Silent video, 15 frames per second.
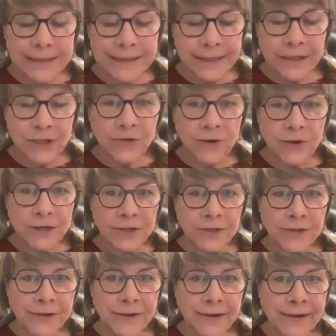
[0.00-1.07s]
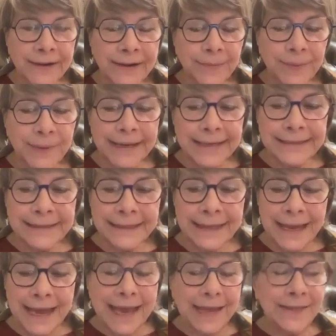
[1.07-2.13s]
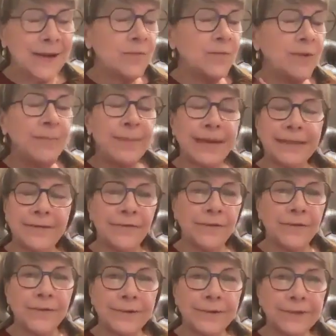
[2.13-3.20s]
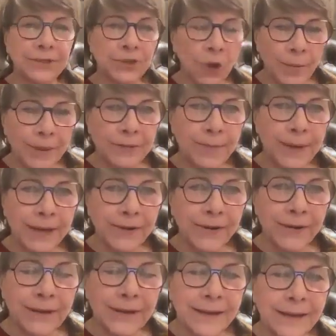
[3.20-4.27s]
basic structure in place, and then we made the funeral so much better.